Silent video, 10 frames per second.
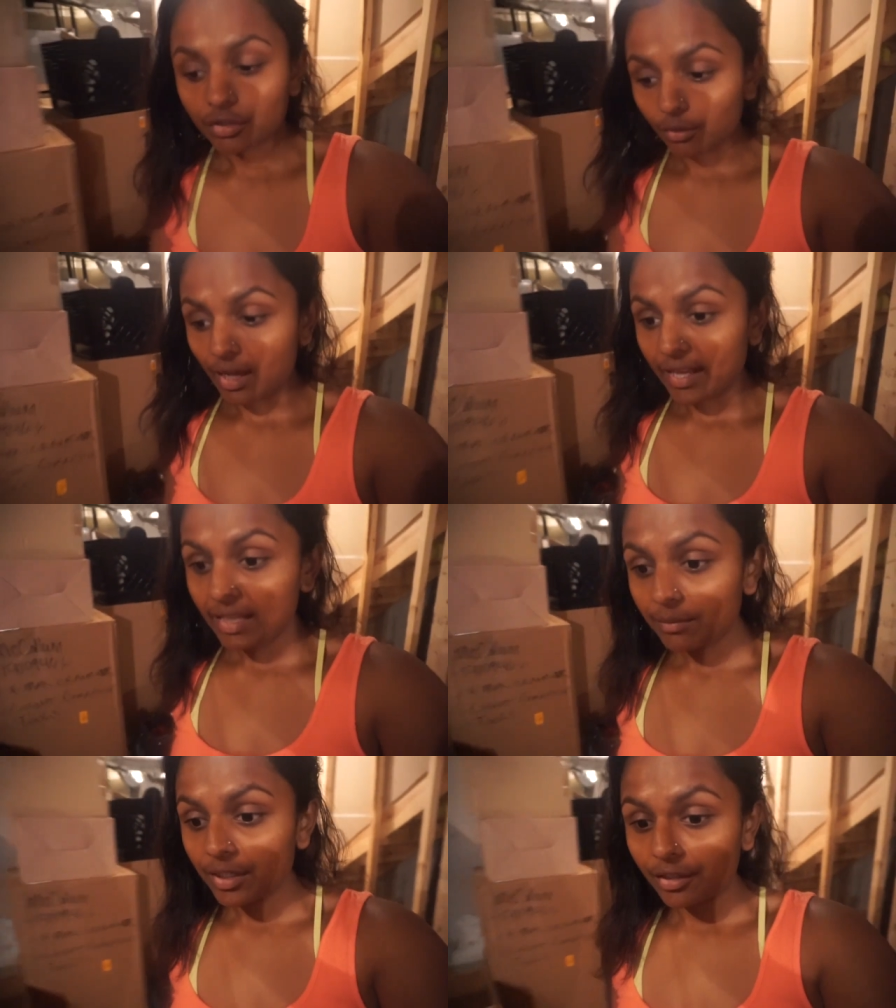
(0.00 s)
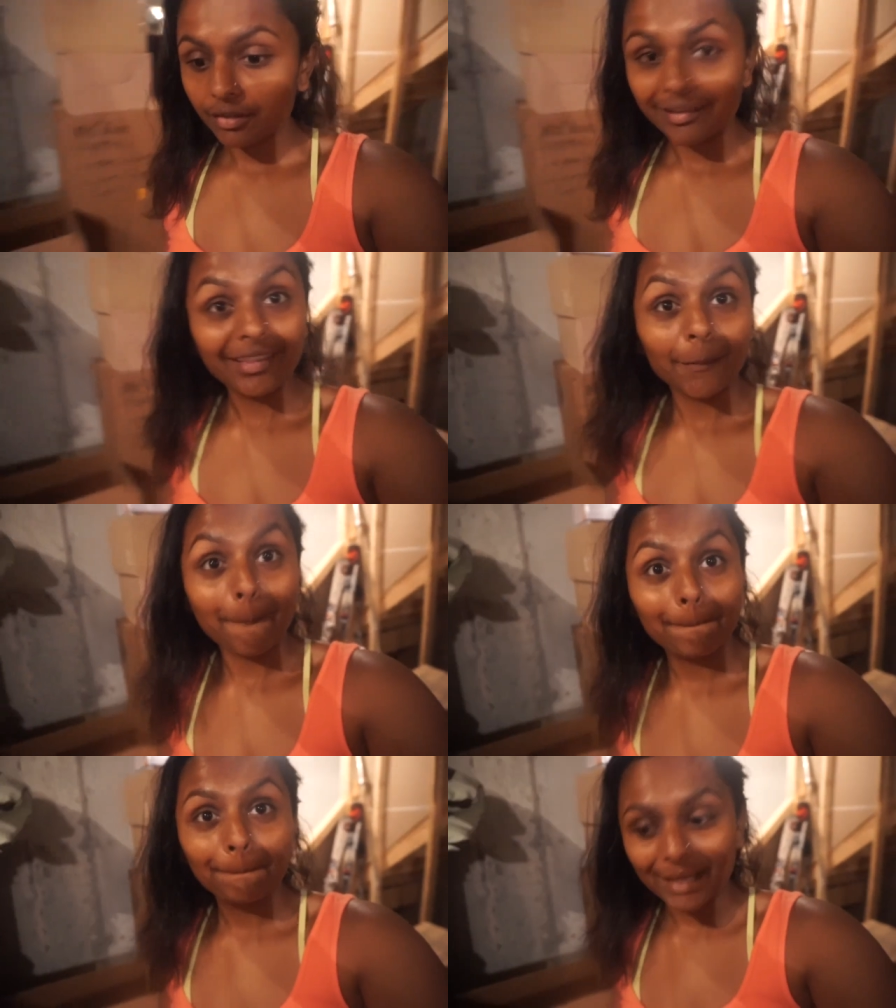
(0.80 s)
So I am here in the
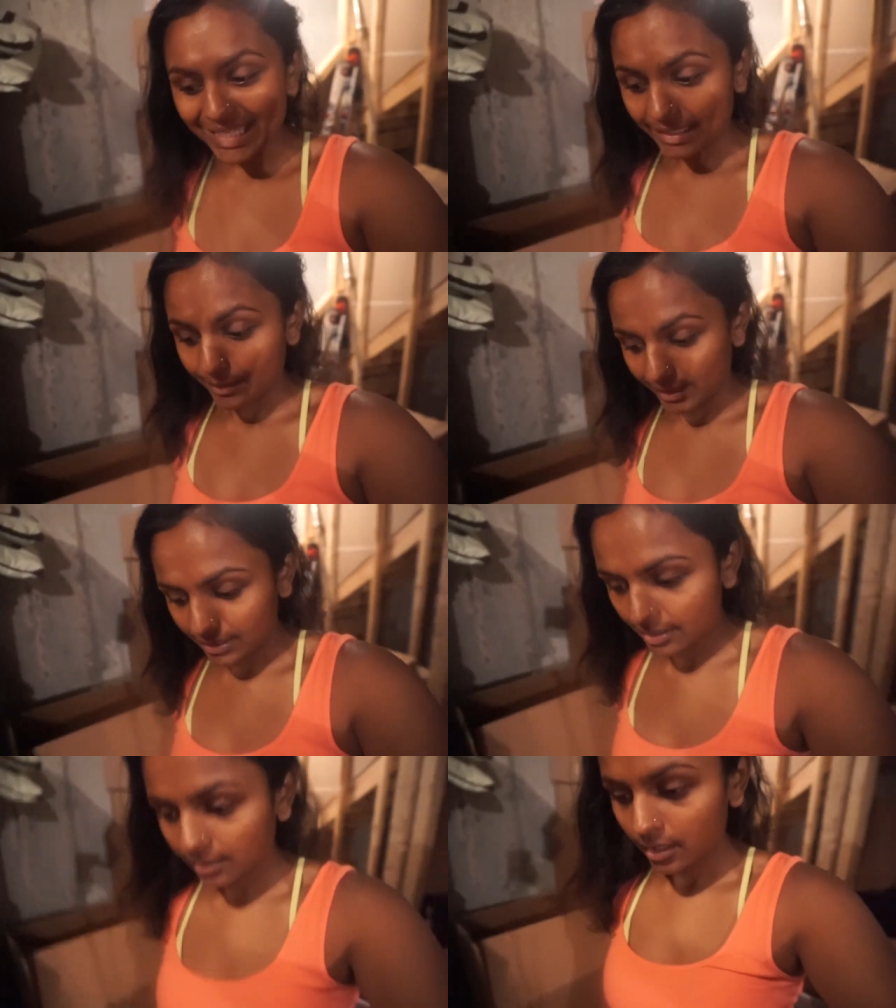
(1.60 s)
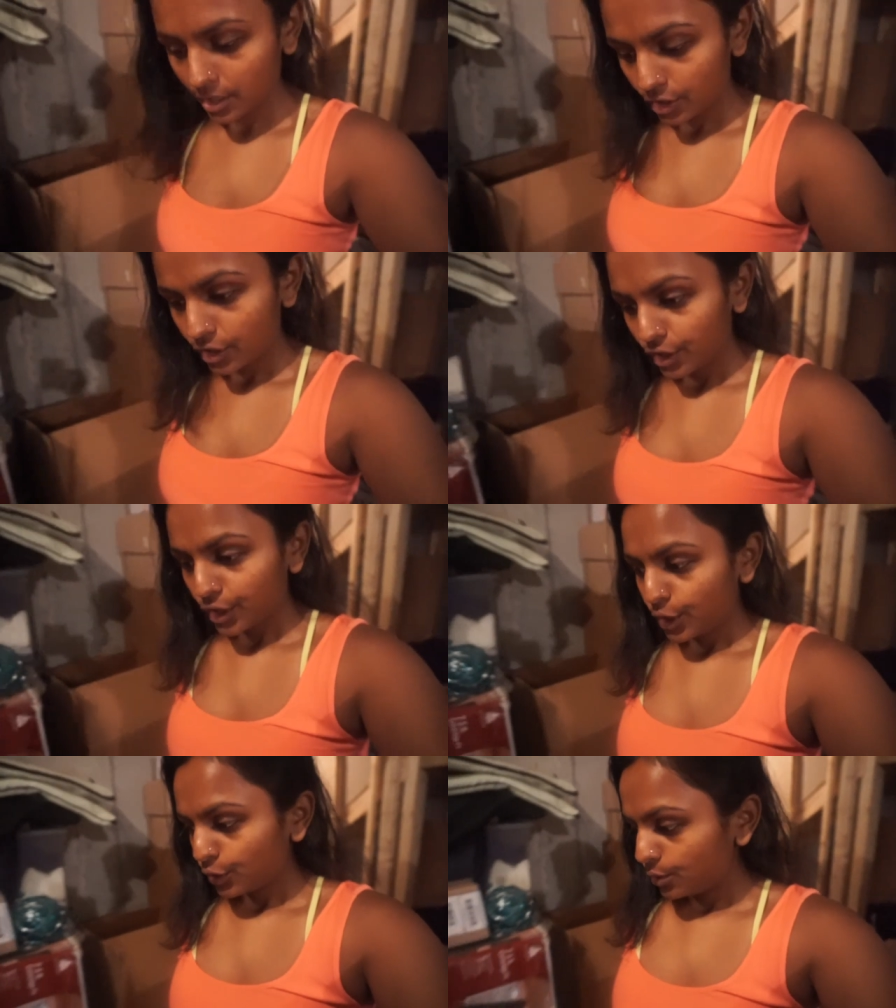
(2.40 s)
basement
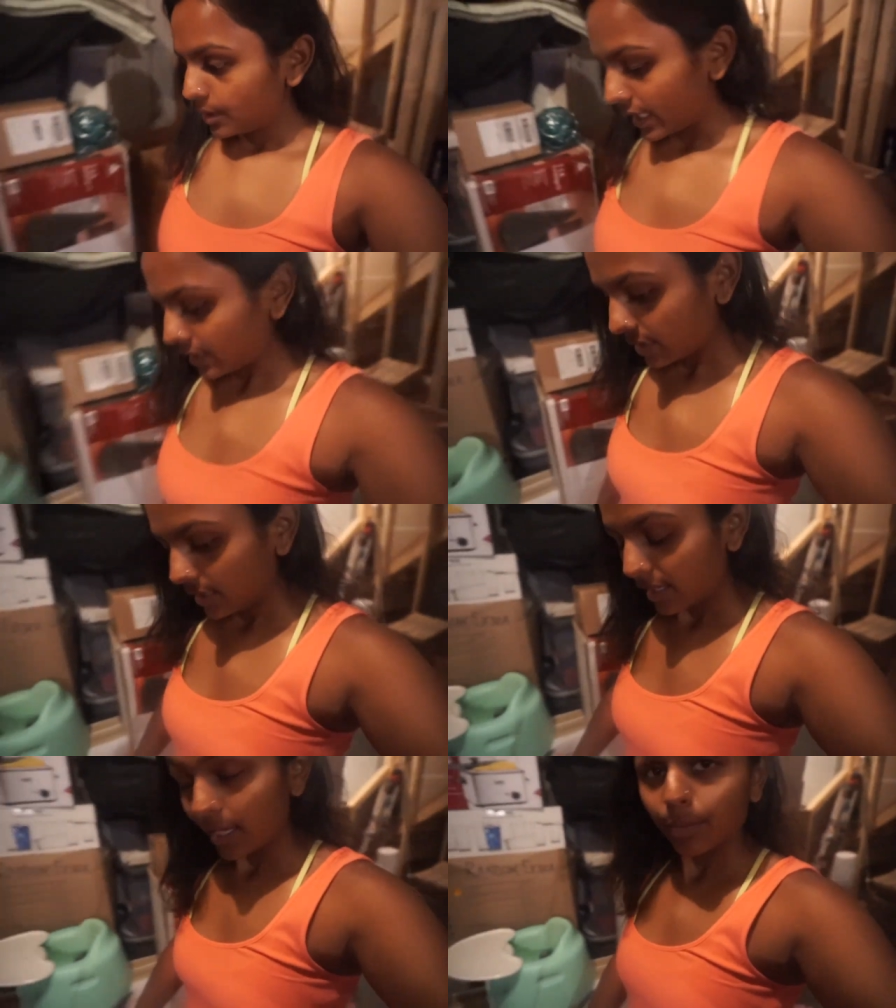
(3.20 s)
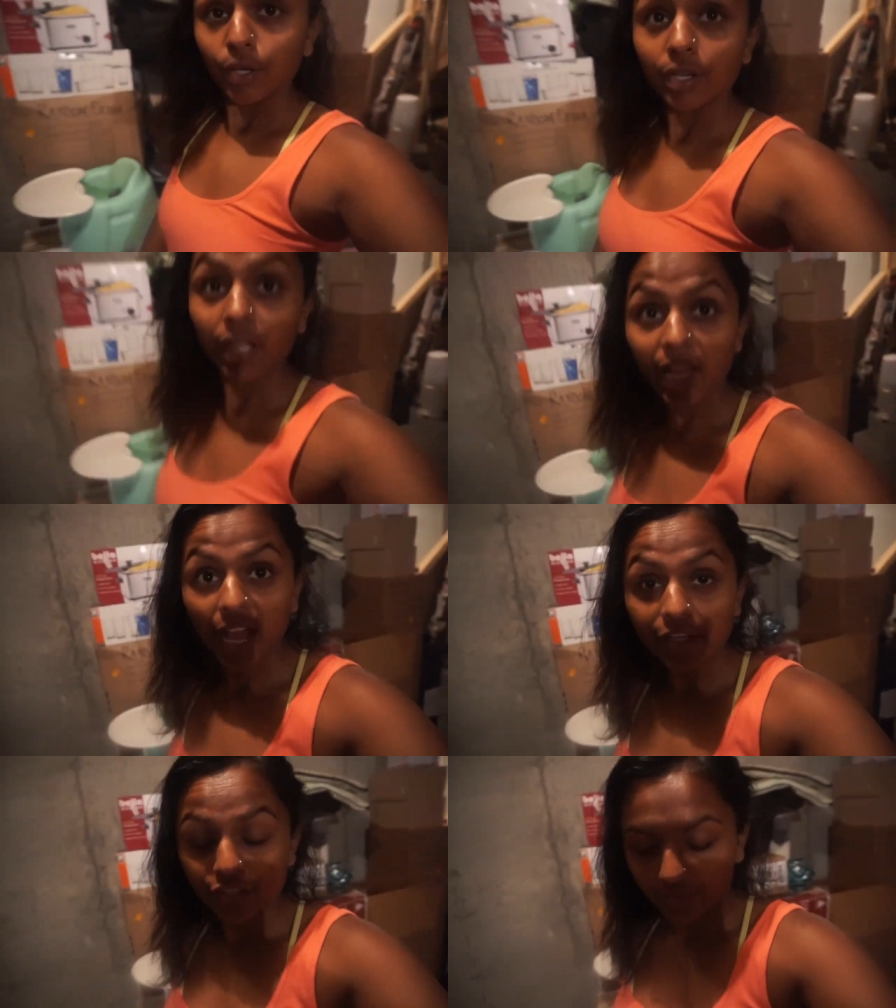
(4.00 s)
to get a book.
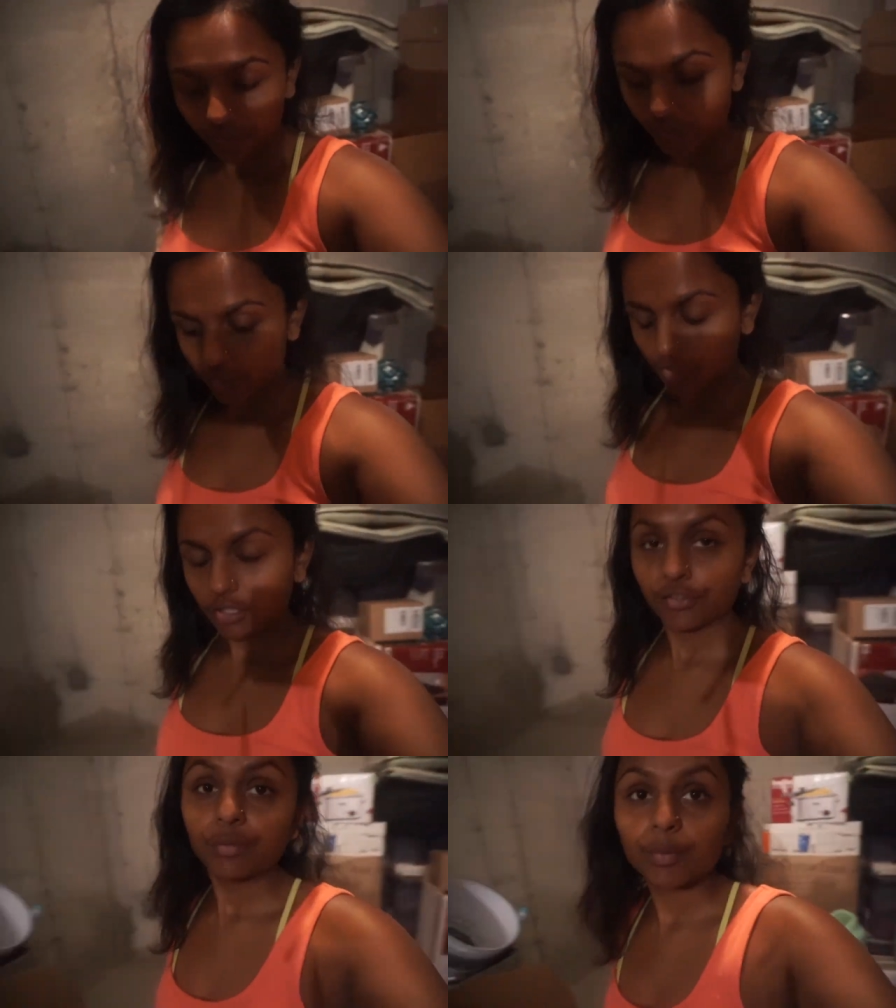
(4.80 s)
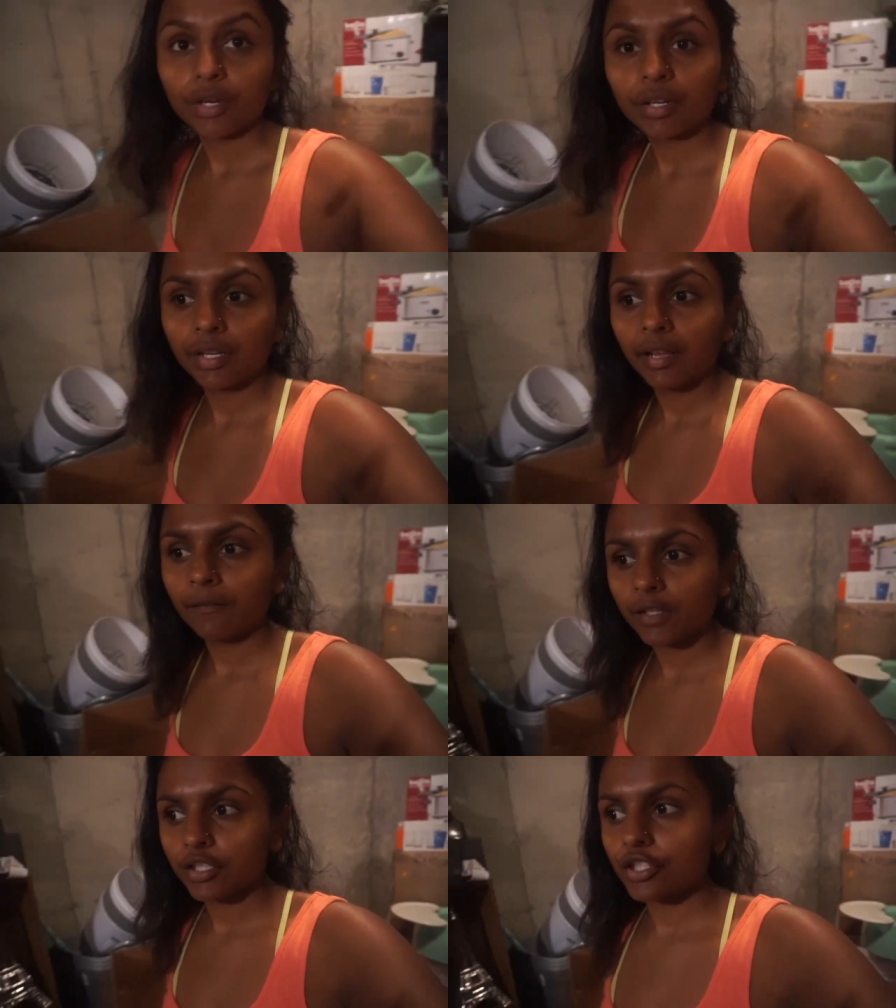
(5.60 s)
I just finished another book.
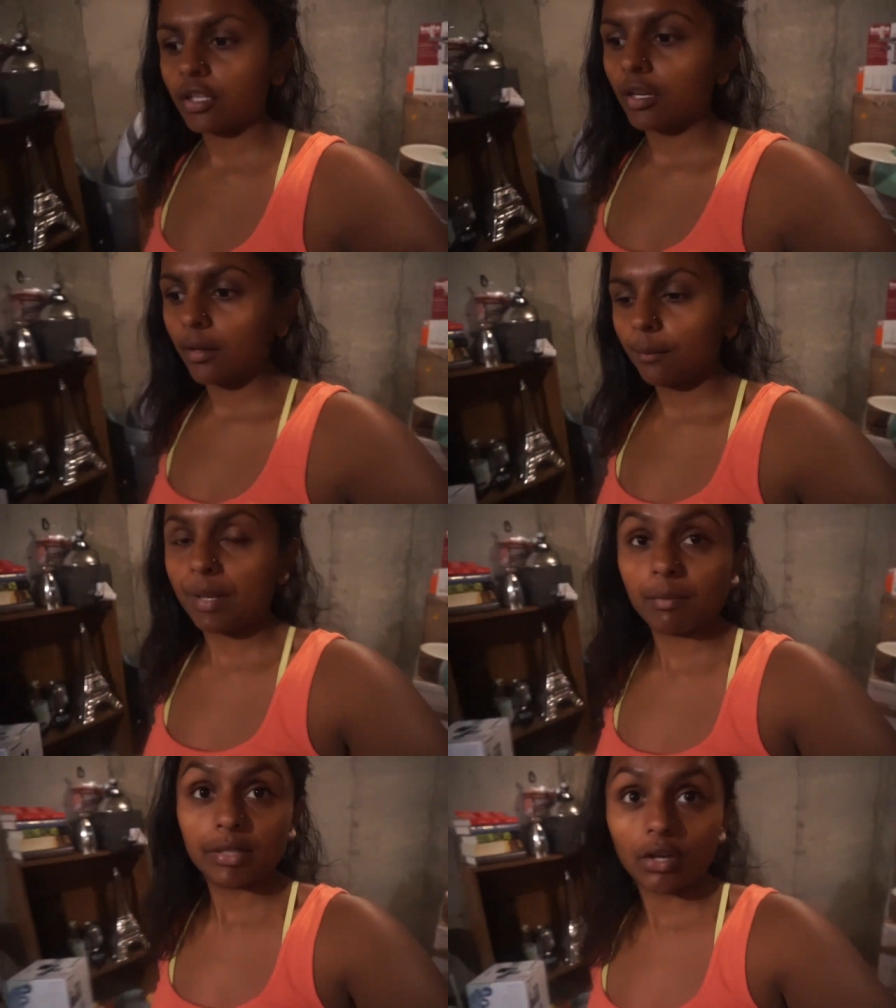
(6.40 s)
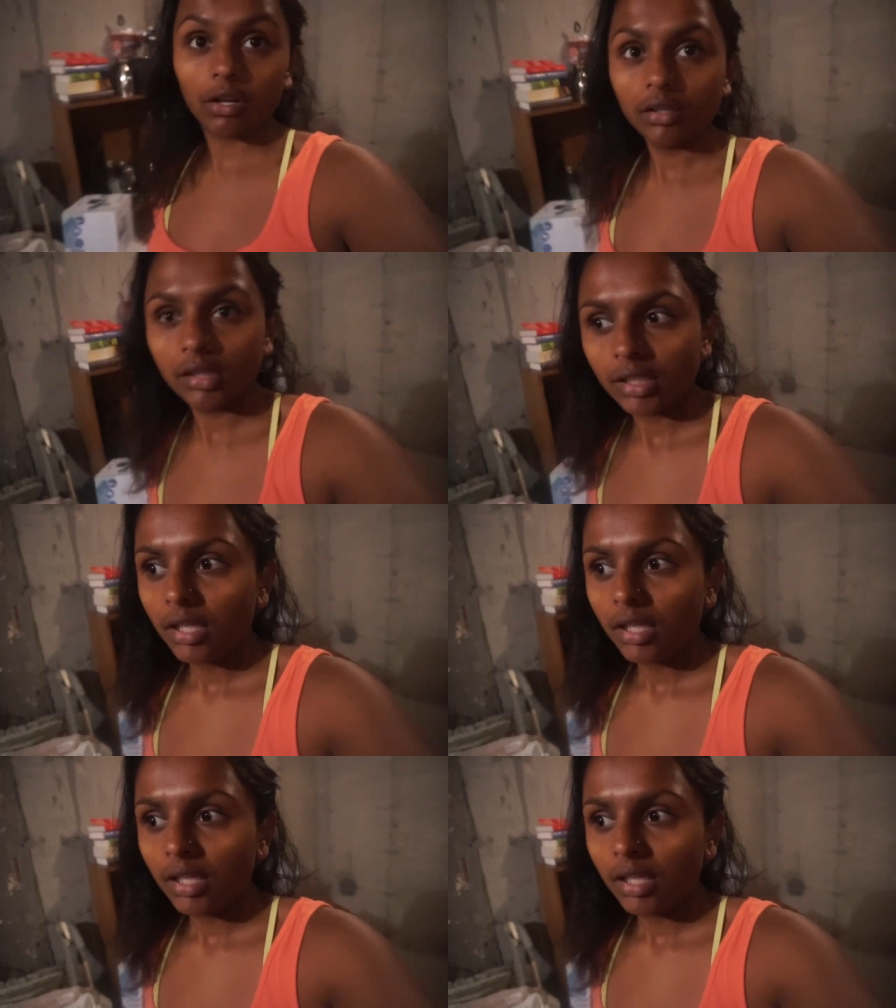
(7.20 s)
I finished uh, Baby Doll.